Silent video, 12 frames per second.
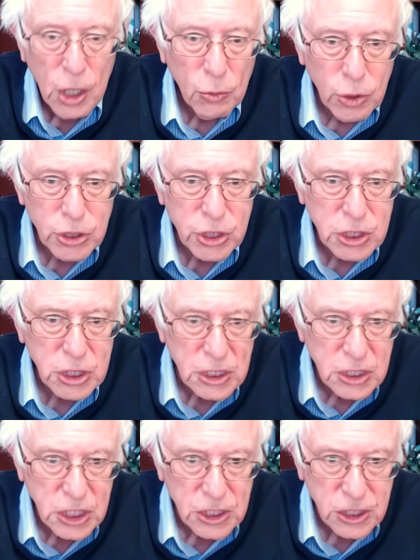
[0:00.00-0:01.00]
which is
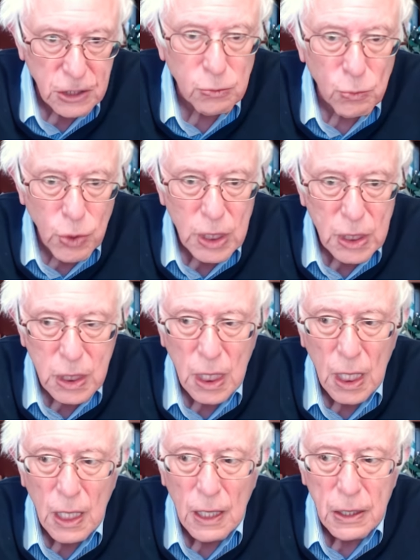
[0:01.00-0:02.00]
consistent with
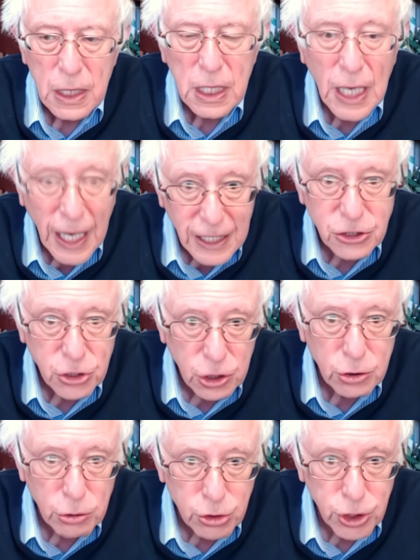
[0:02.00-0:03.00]
the
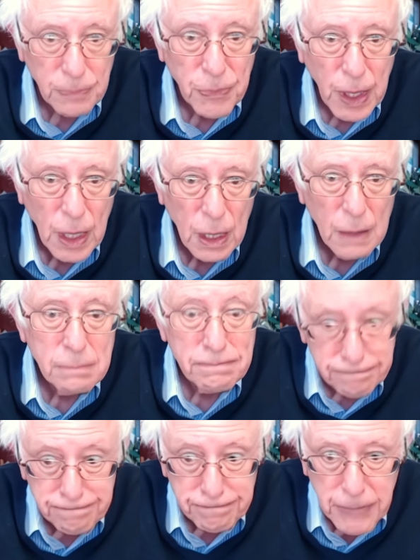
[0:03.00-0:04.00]
Constitution.
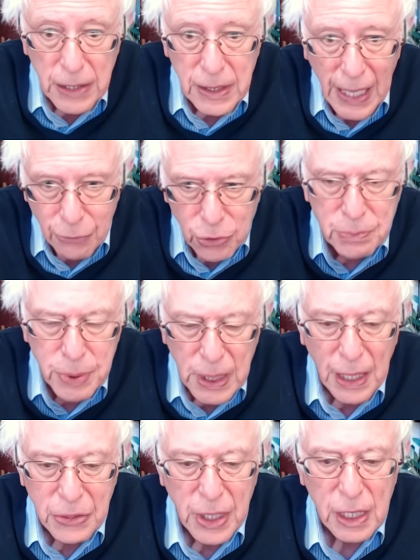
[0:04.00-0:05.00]
And that would be, I
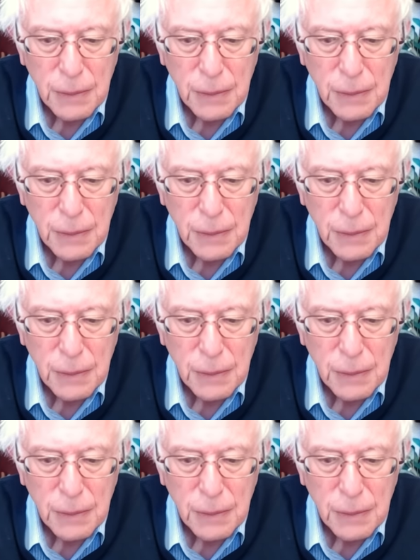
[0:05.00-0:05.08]
think, a